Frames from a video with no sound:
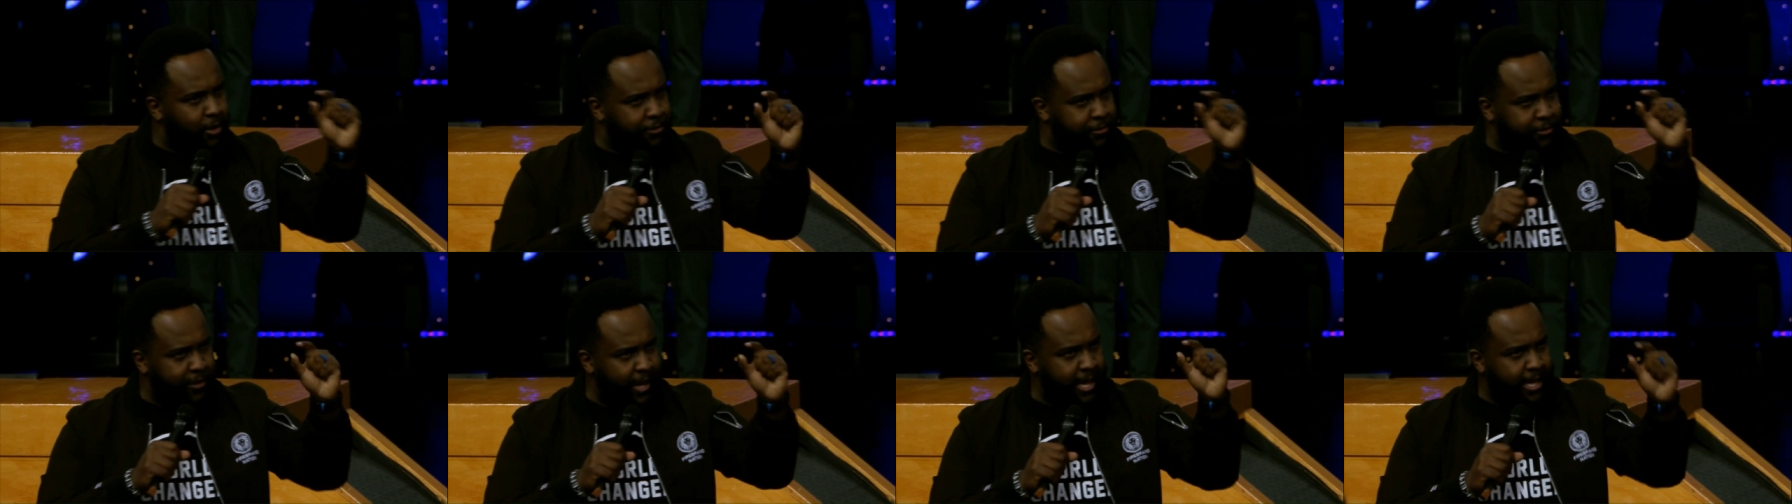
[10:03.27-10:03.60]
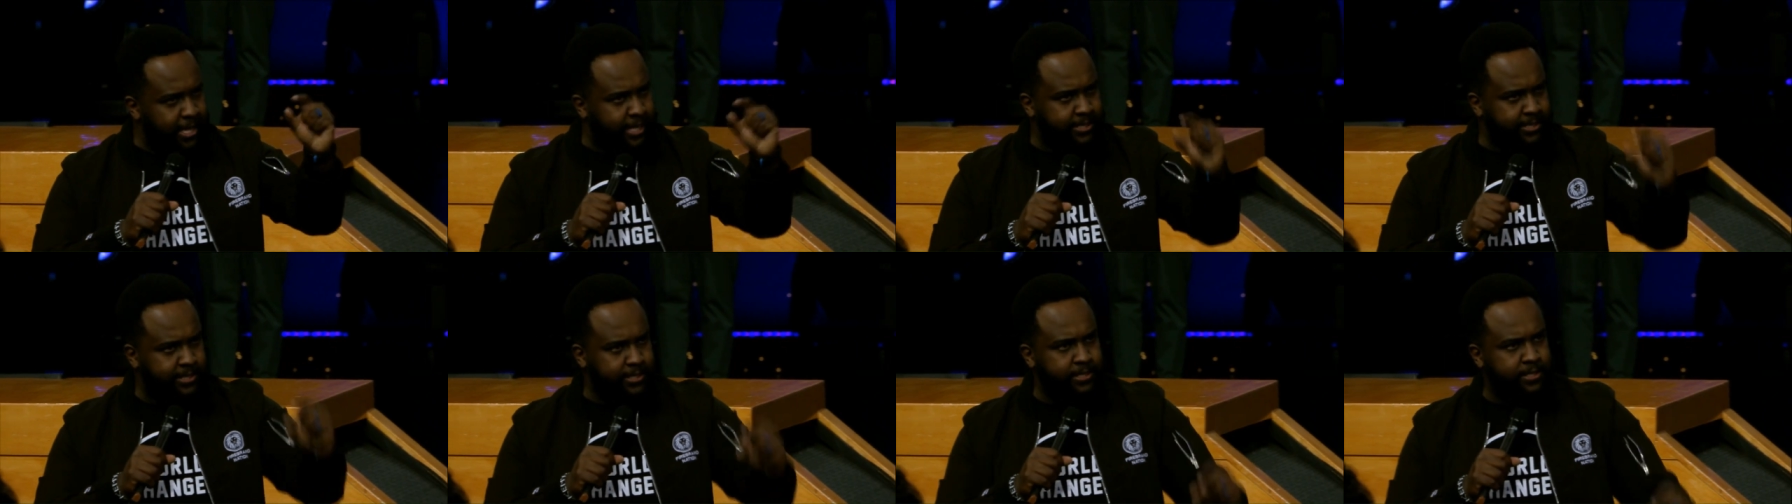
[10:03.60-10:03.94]

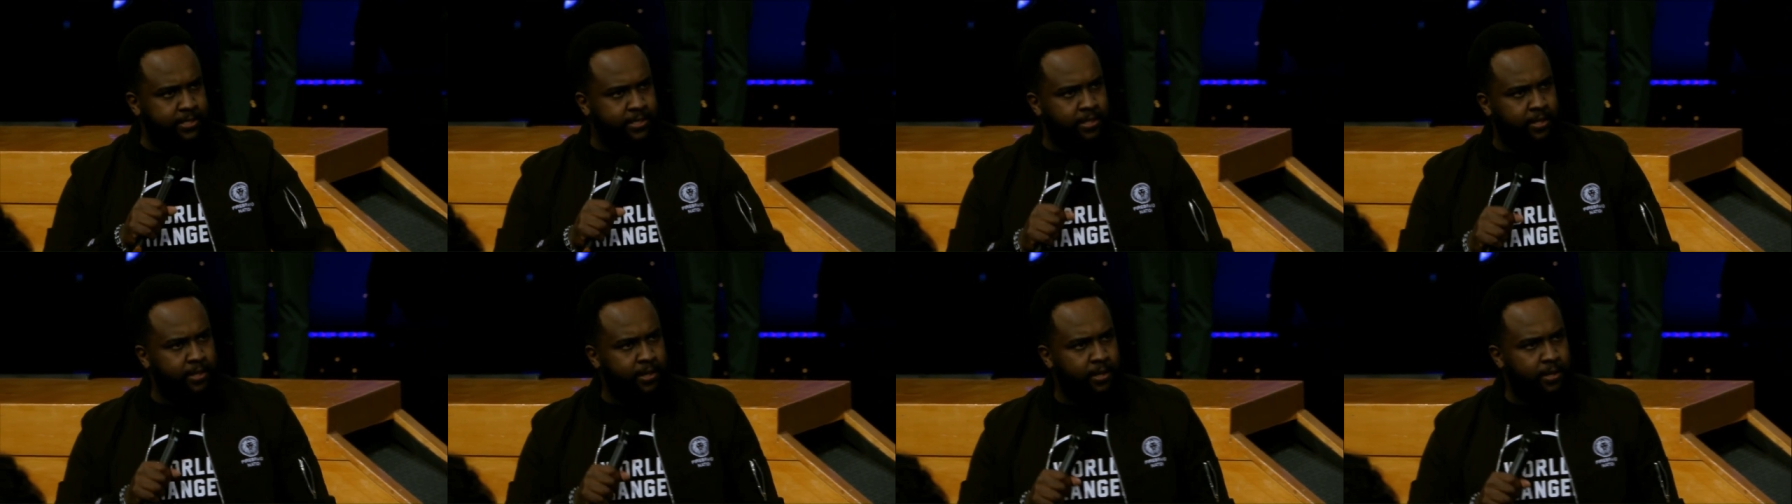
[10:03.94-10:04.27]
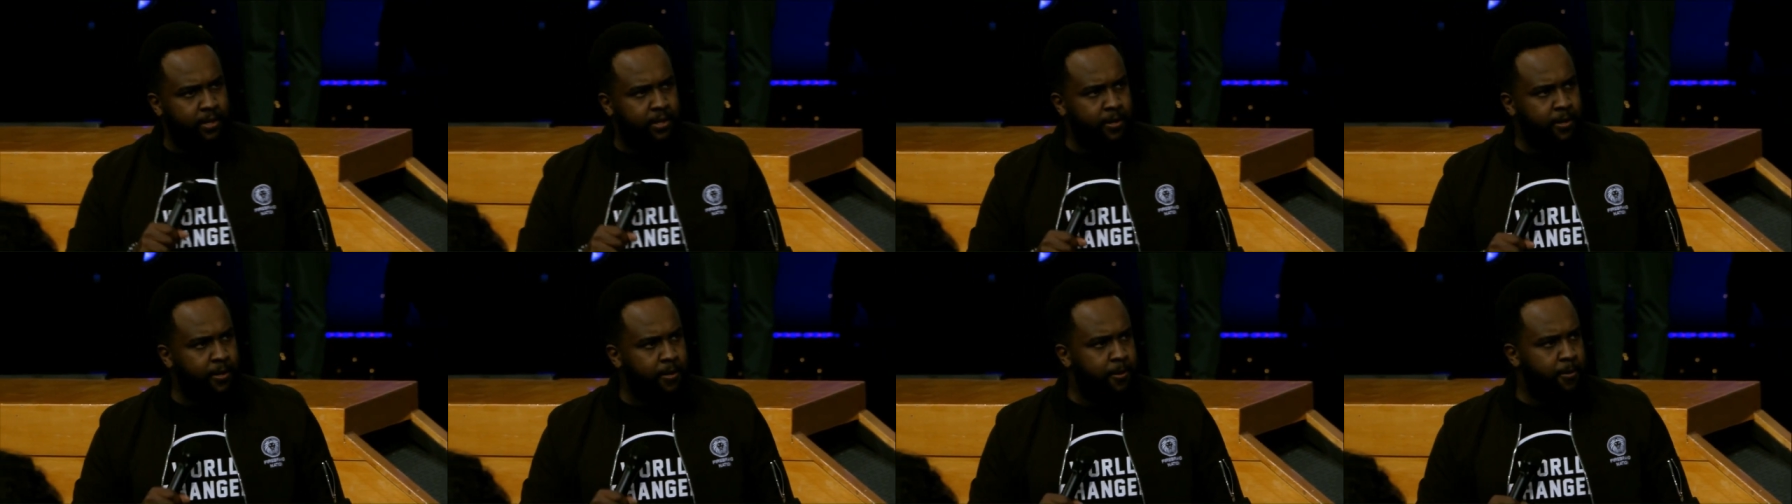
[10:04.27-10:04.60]
things.
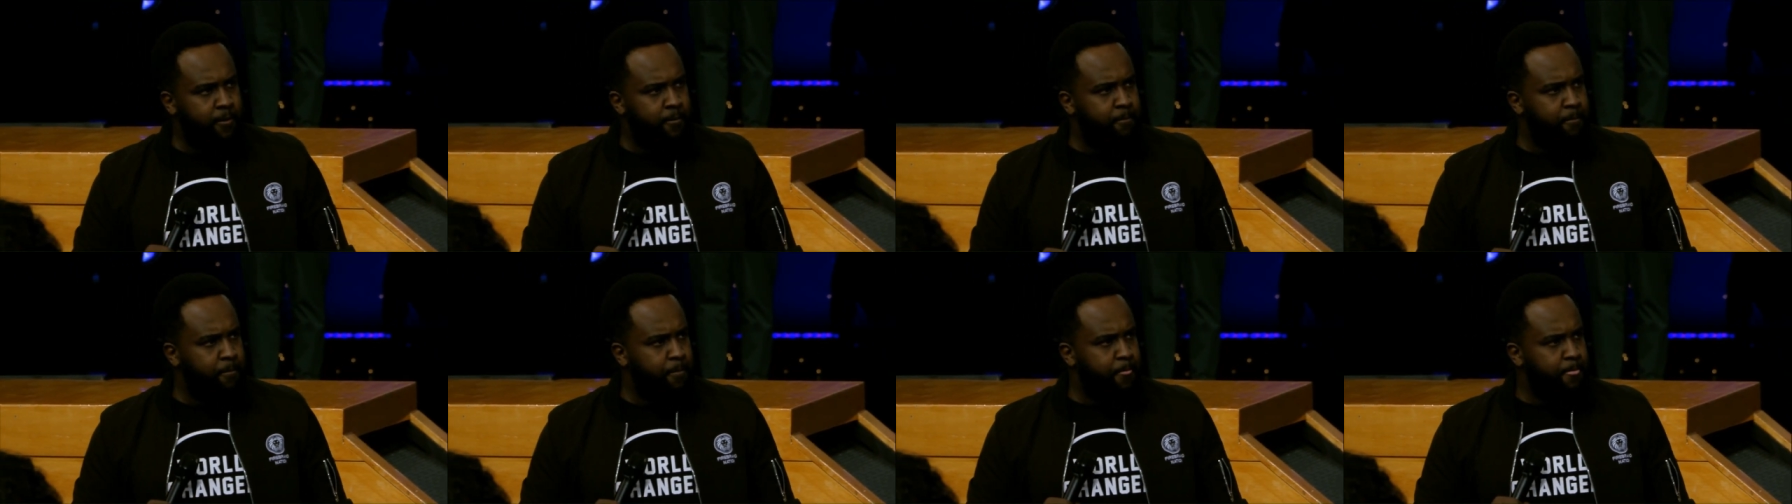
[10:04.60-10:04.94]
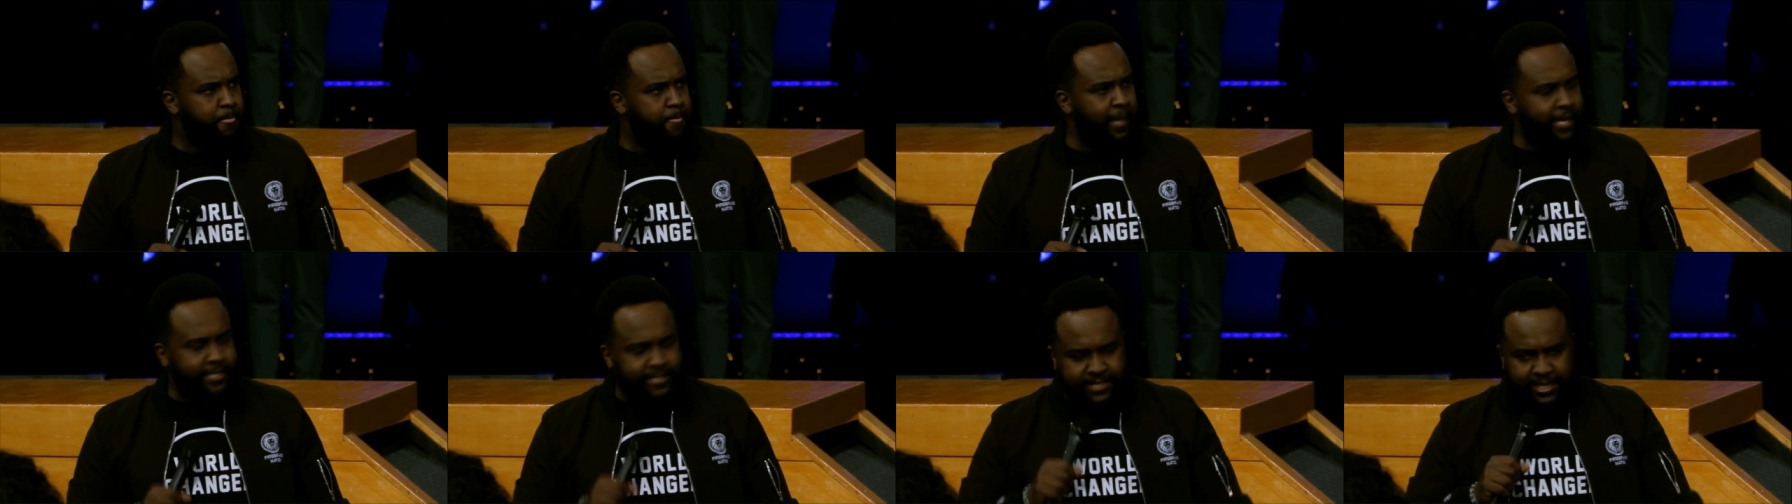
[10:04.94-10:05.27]

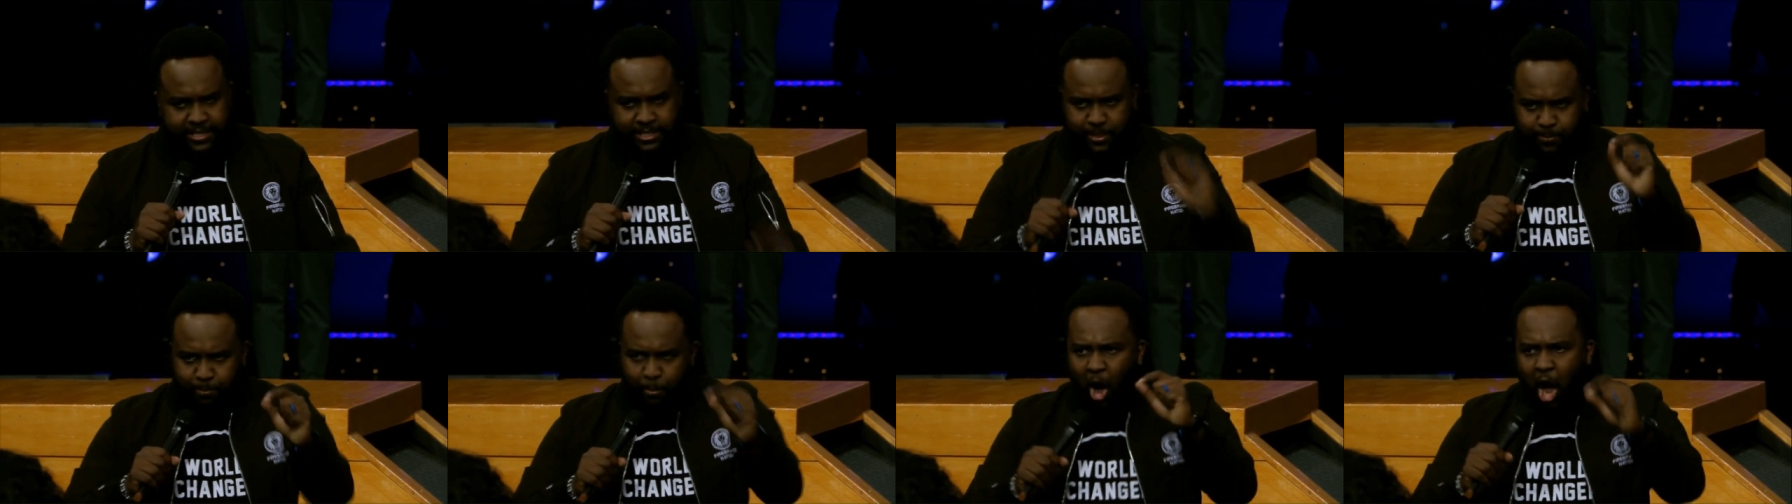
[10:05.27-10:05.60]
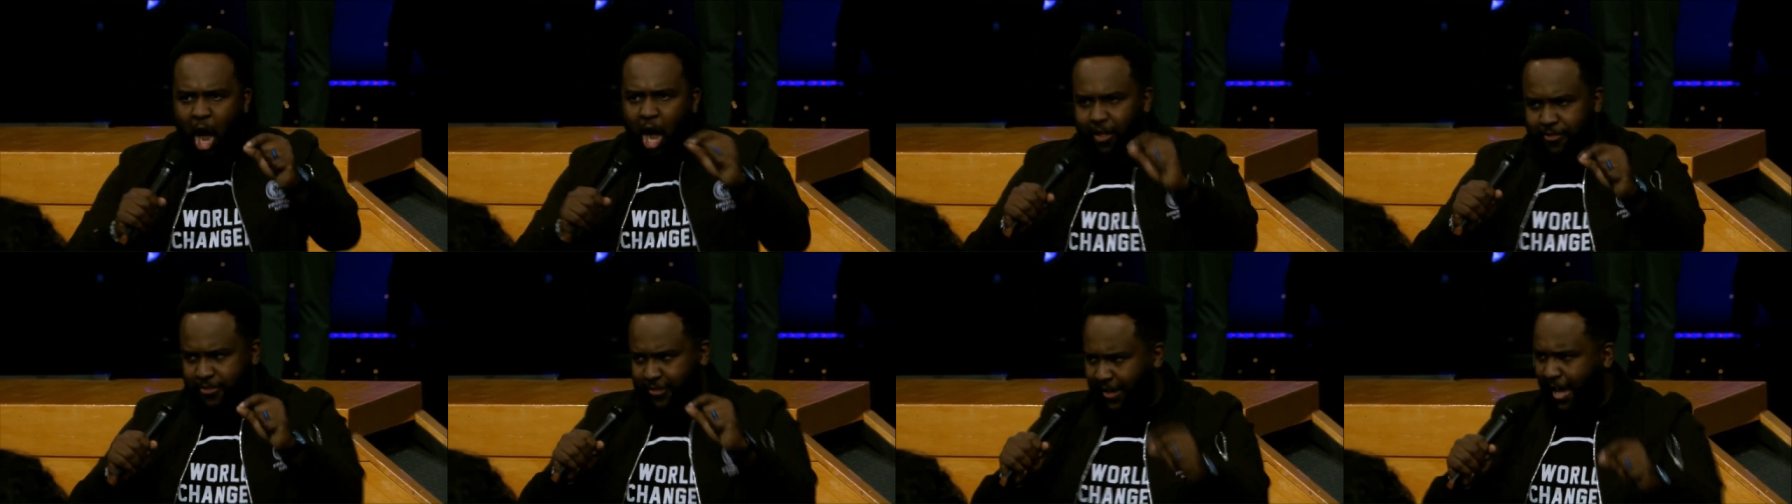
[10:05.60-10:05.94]
It's the
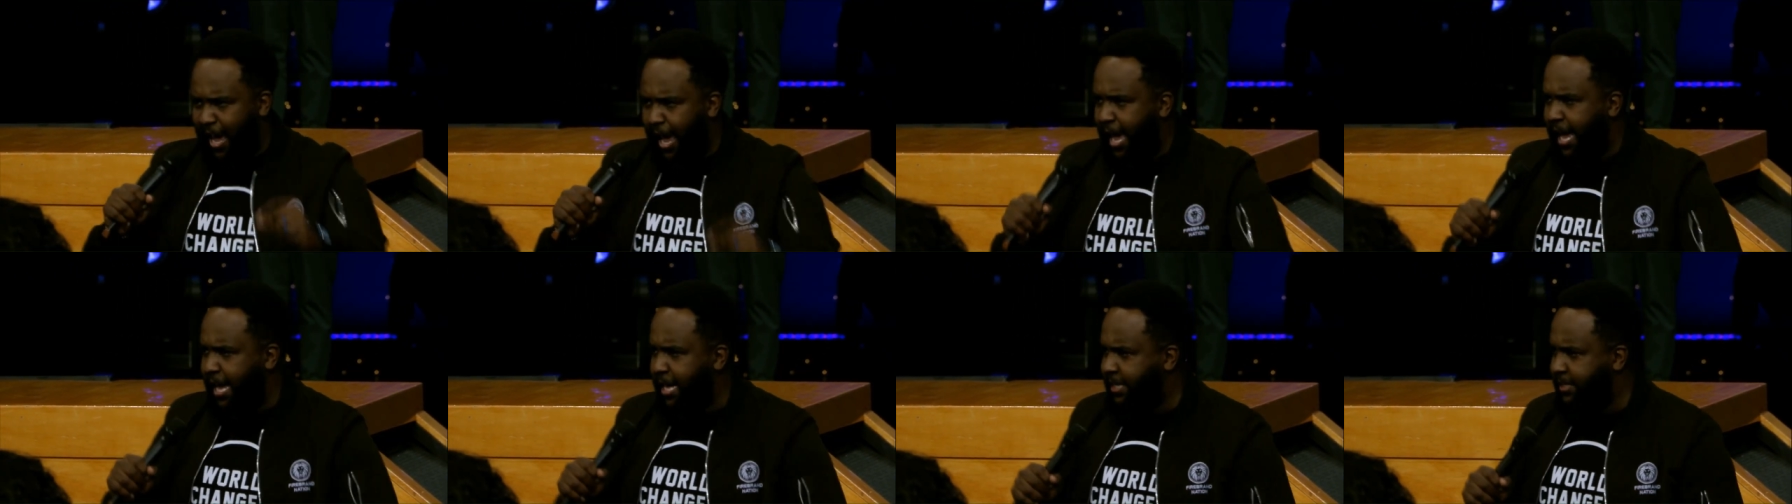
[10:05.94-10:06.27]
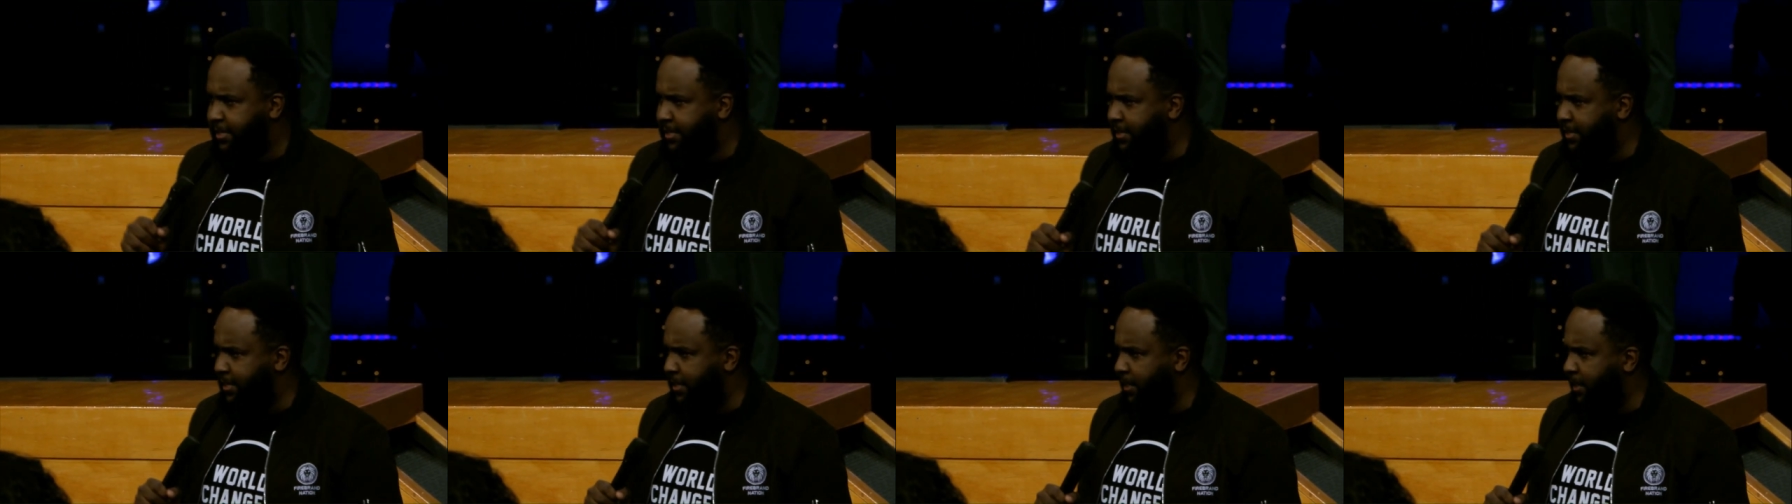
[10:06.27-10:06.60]
small
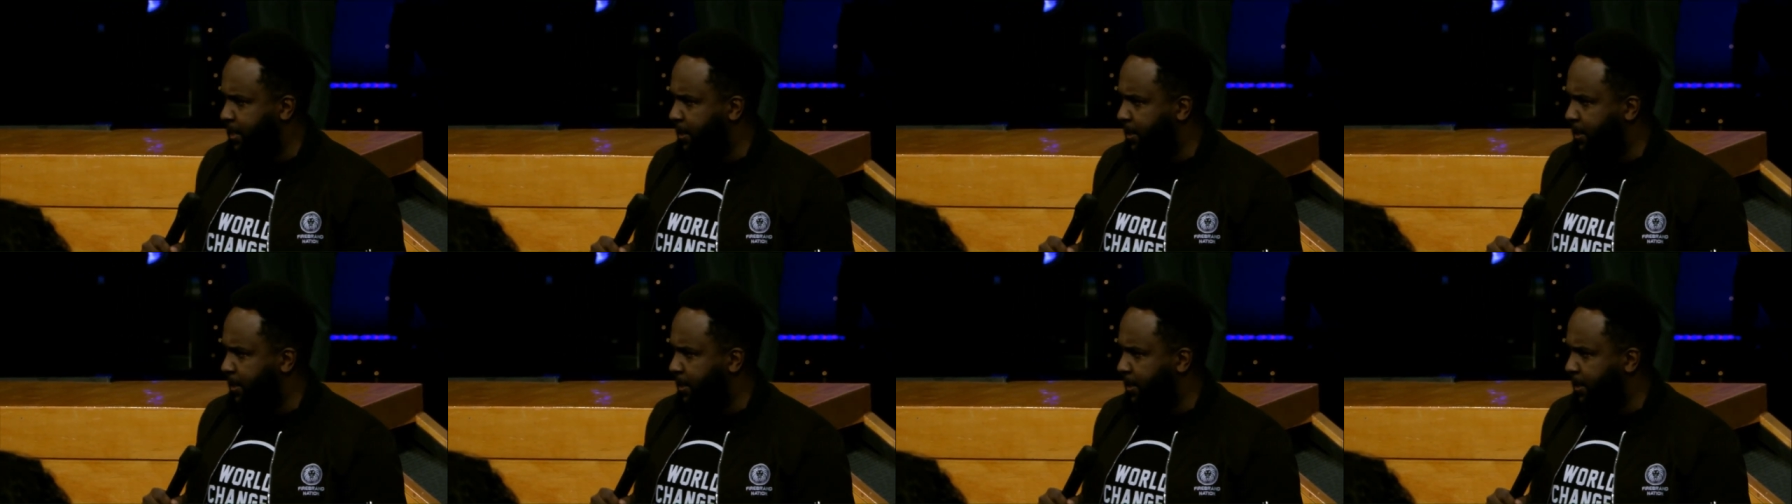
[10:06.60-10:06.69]
things.